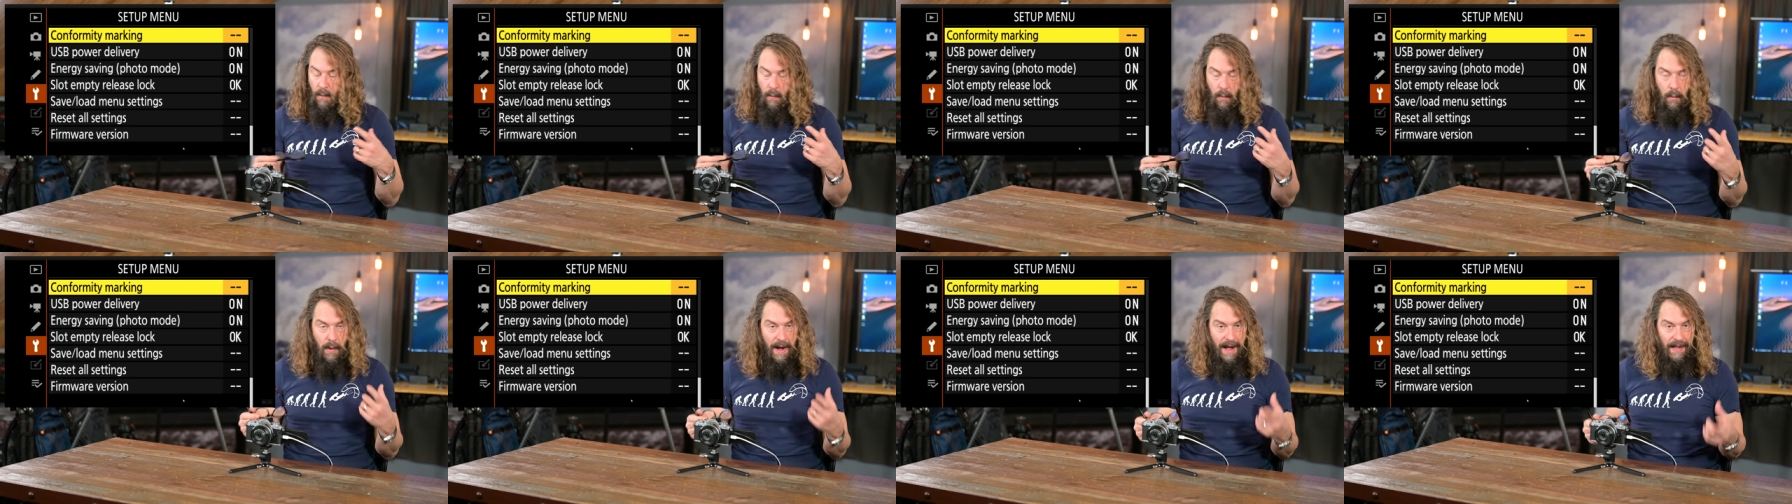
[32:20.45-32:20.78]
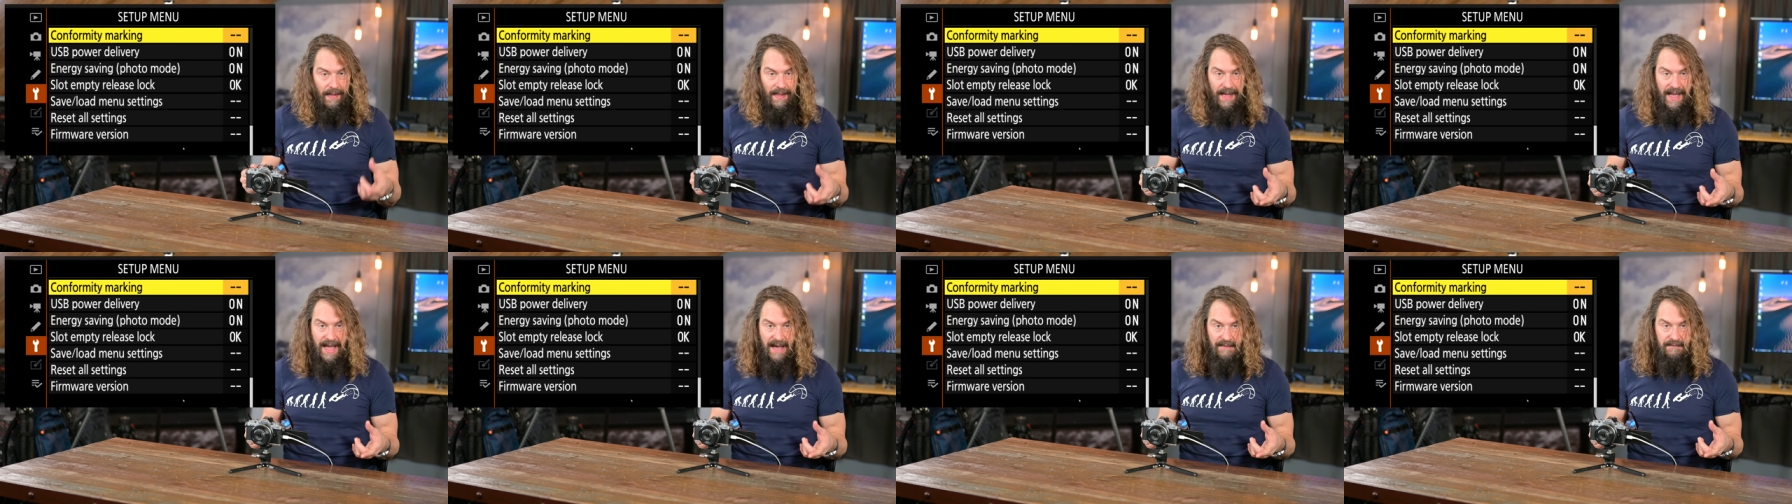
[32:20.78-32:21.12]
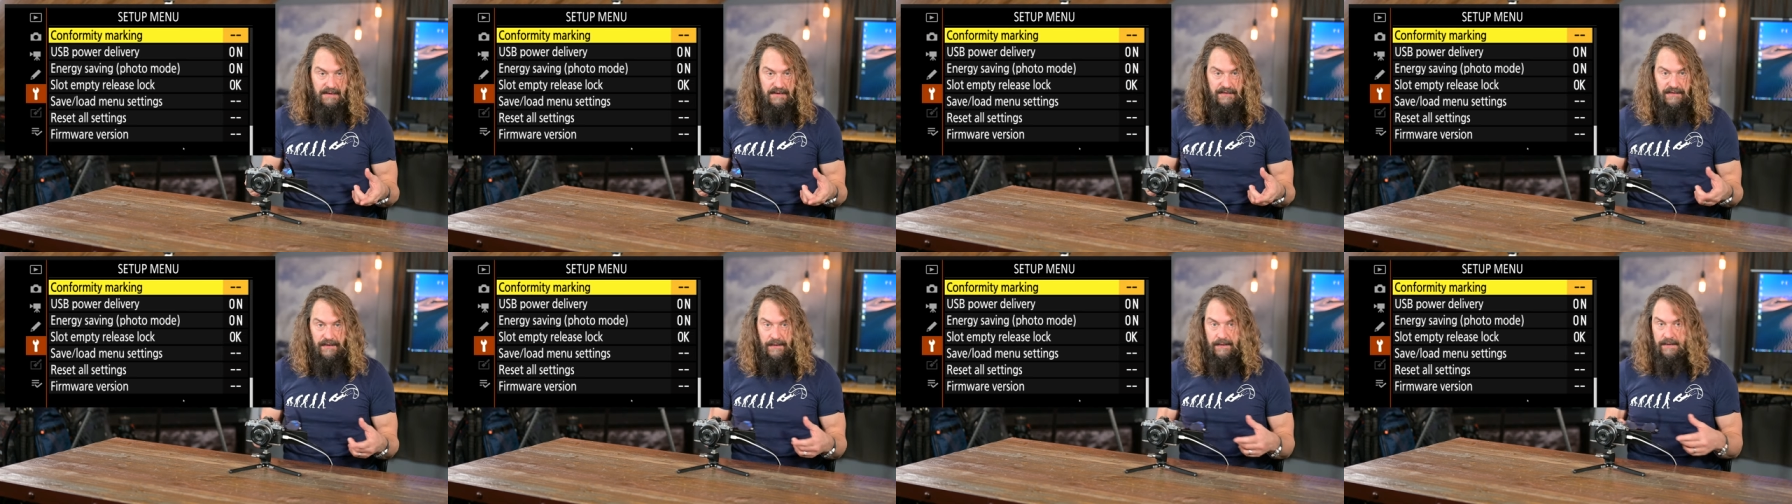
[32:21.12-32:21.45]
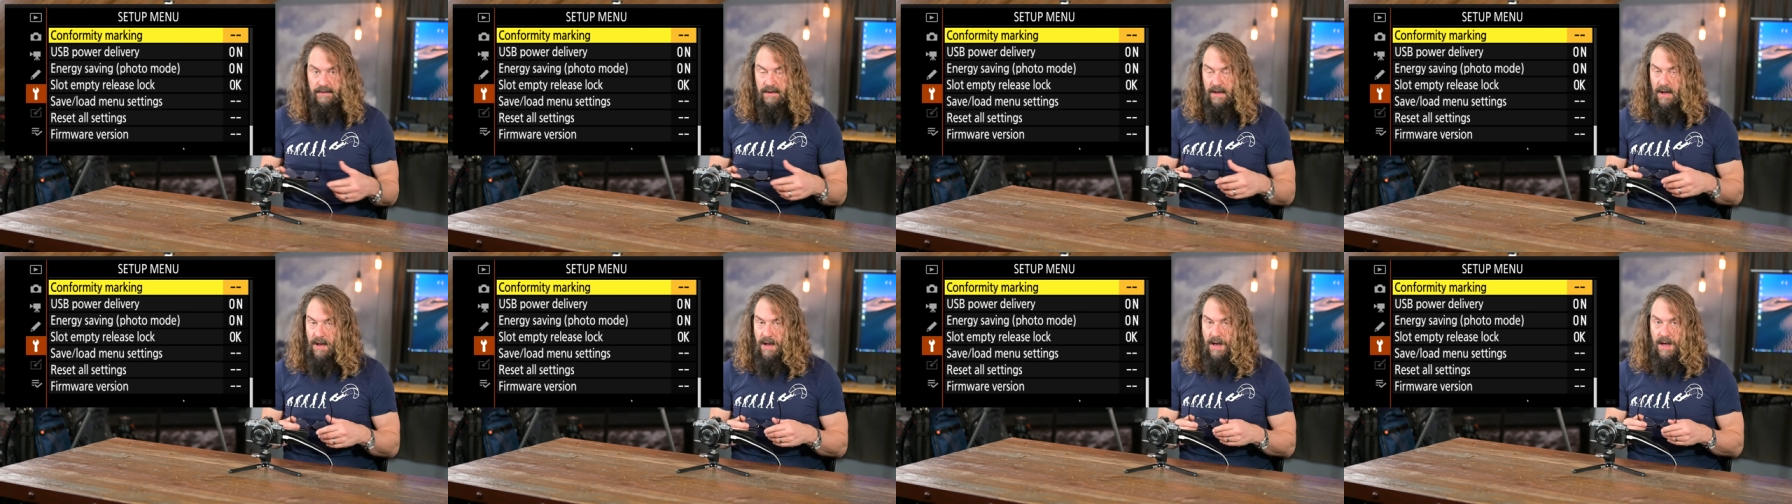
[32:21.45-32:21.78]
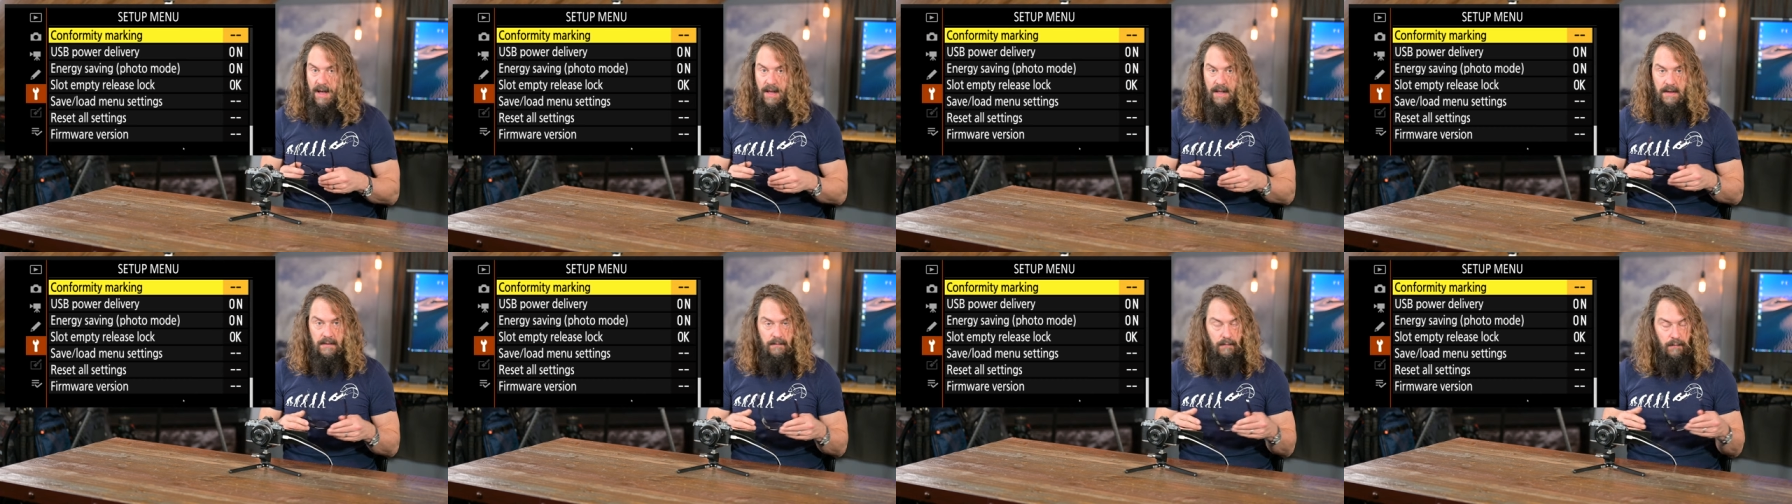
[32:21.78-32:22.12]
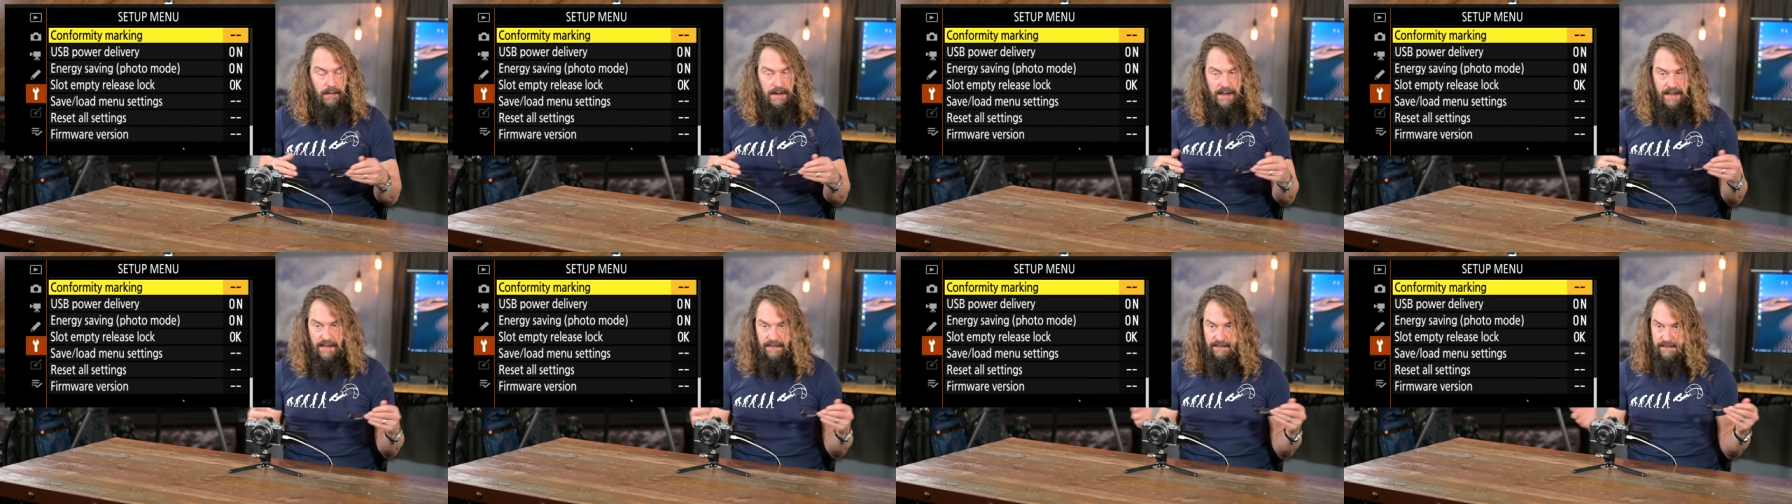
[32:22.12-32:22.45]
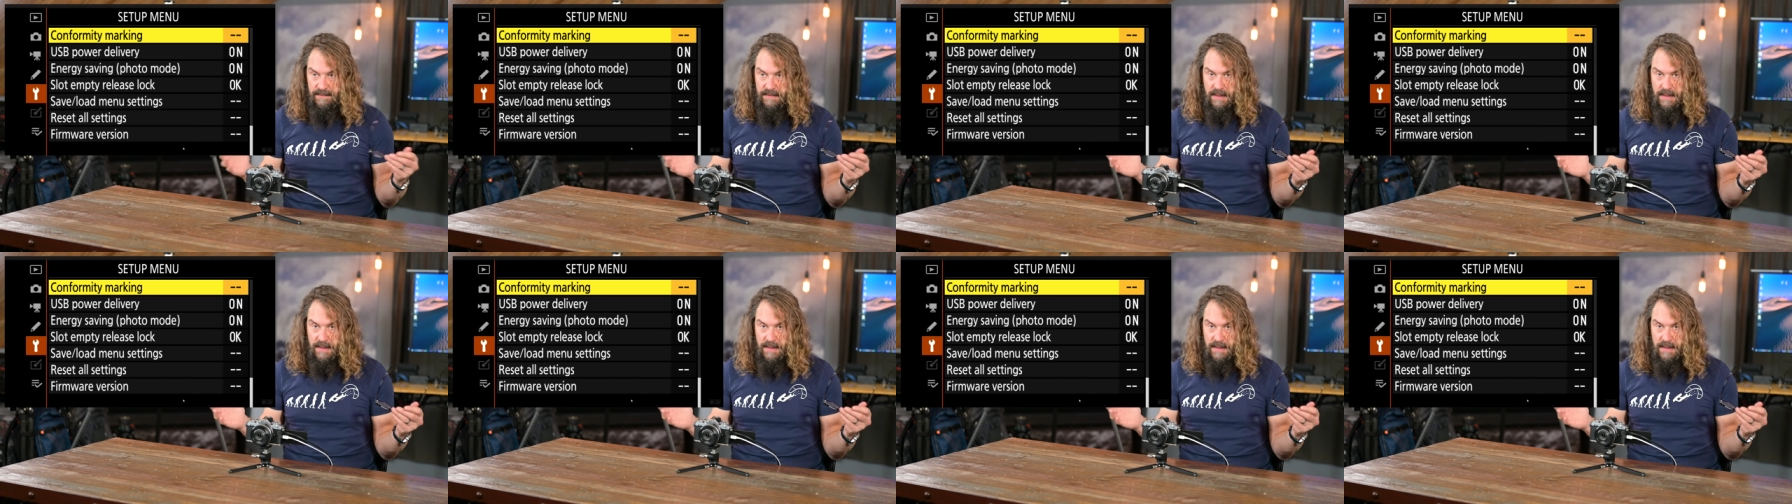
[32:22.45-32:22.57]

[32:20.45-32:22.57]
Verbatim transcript: while I have it turned on with